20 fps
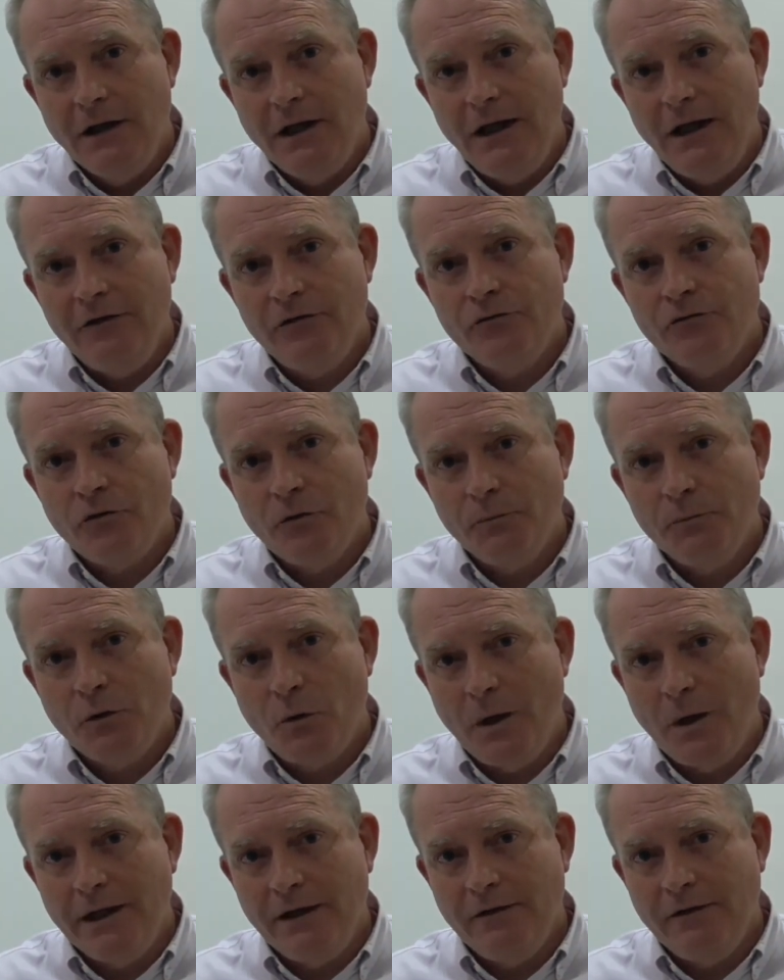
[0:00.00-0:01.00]
It's dropped
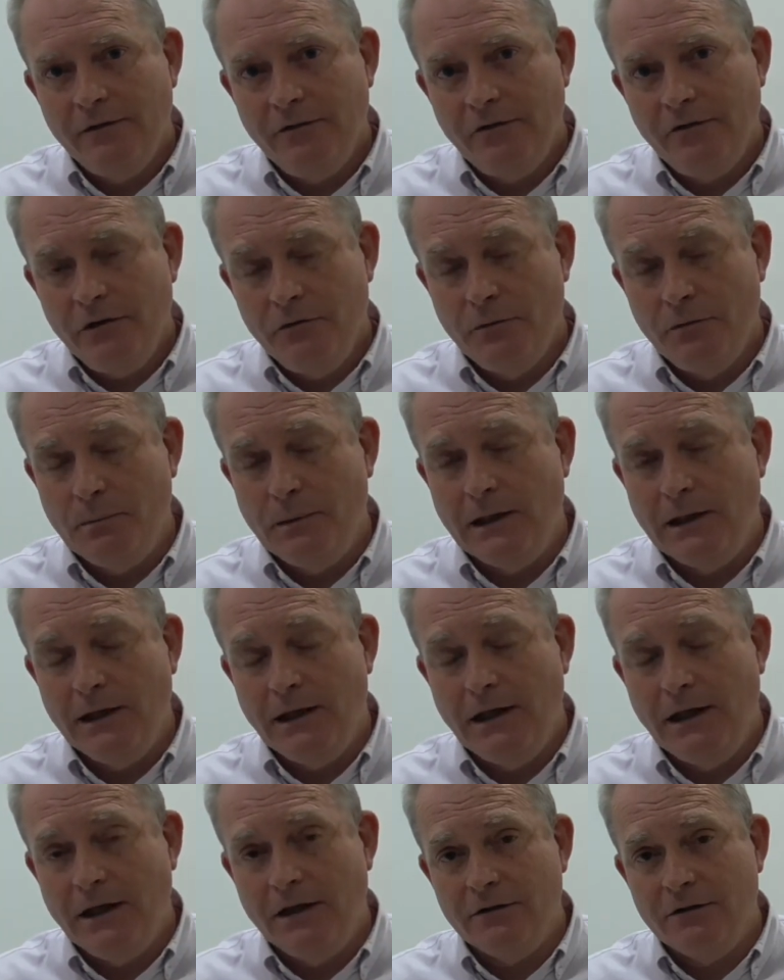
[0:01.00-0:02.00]
quite
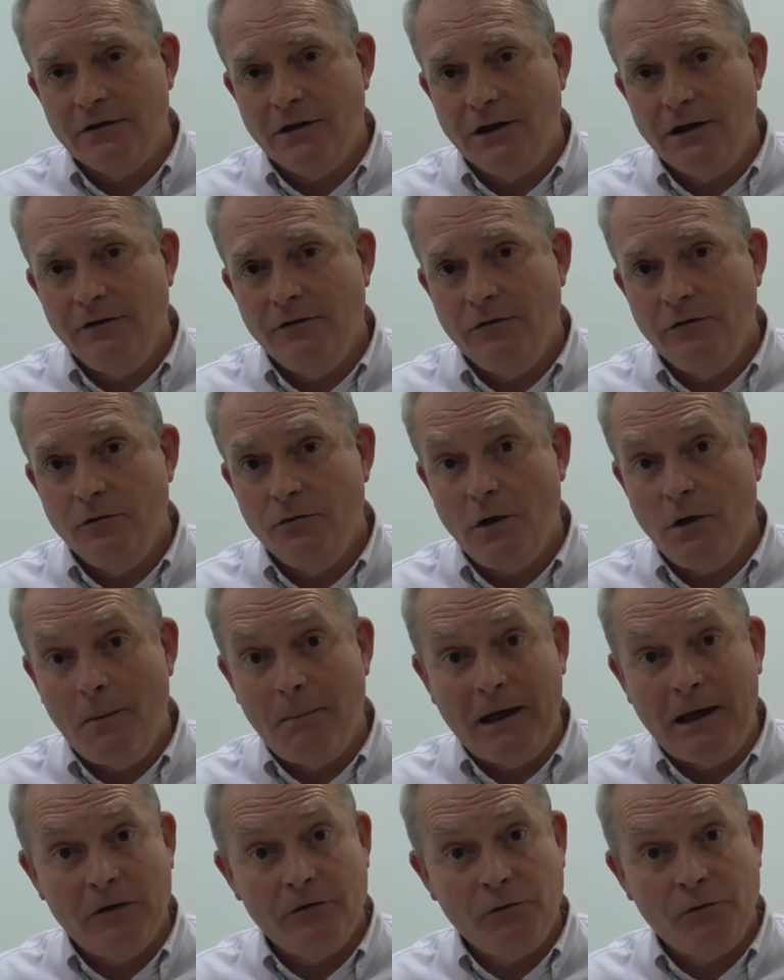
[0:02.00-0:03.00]
considerably, actually, to
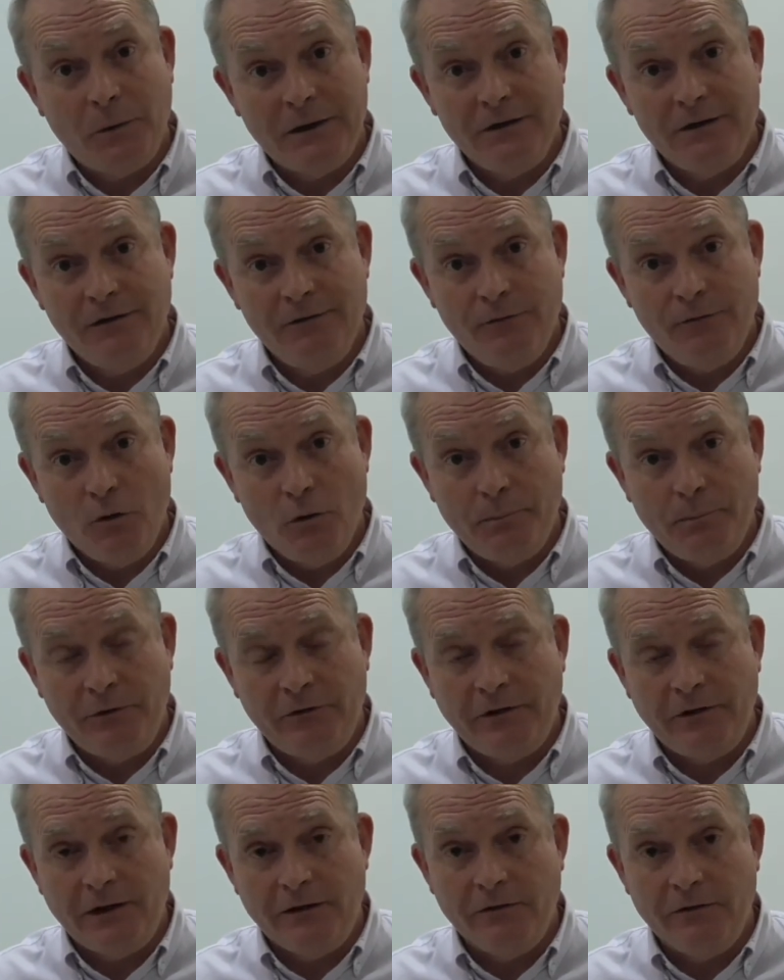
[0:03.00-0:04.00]
about
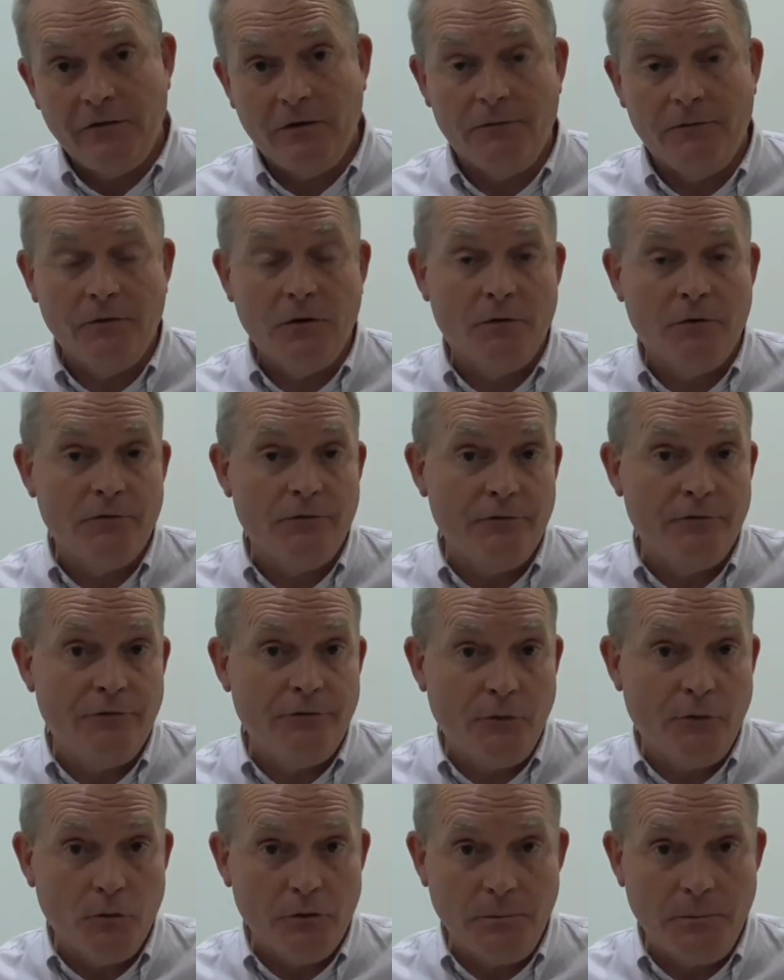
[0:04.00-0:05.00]
24%. So it's gone from
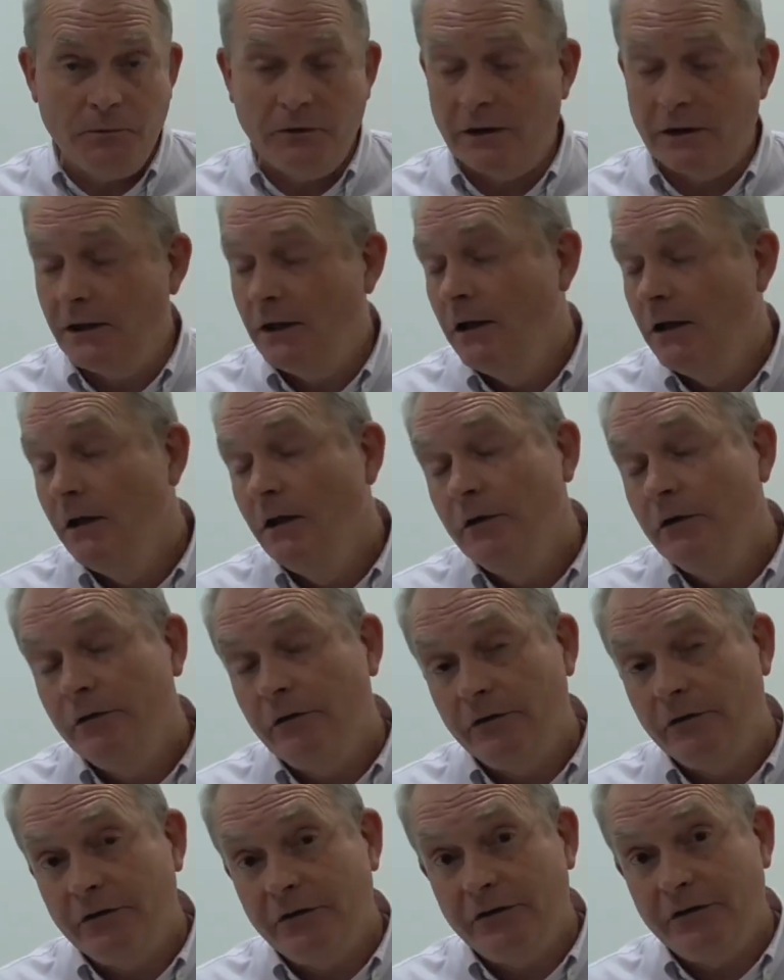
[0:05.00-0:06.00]
40%
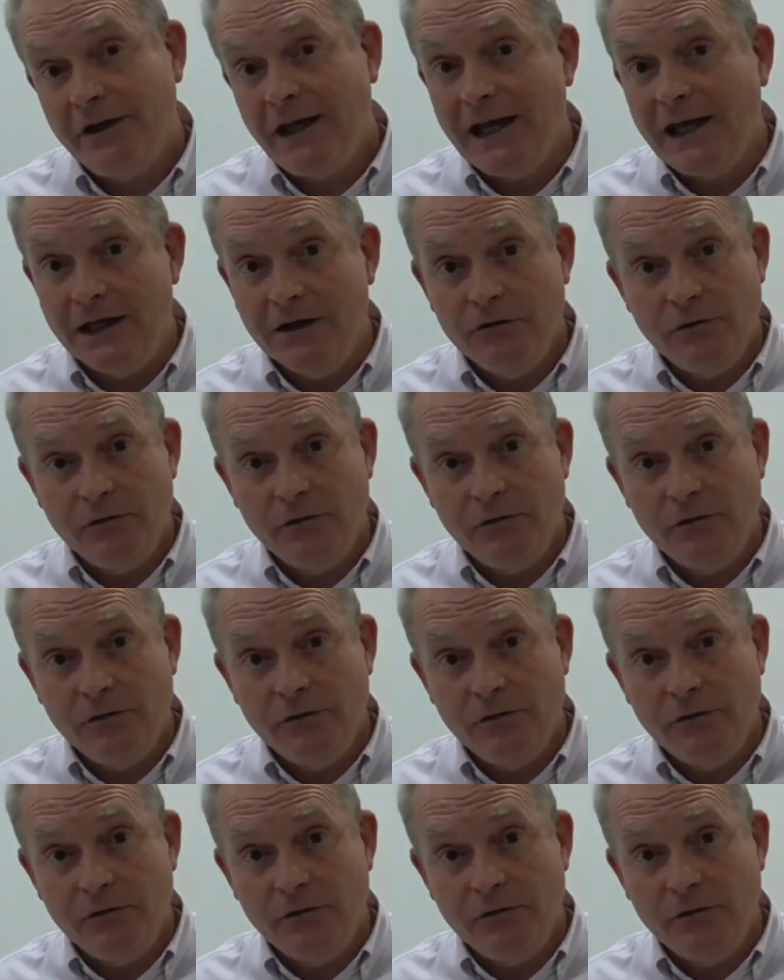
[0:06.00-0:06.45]
to today,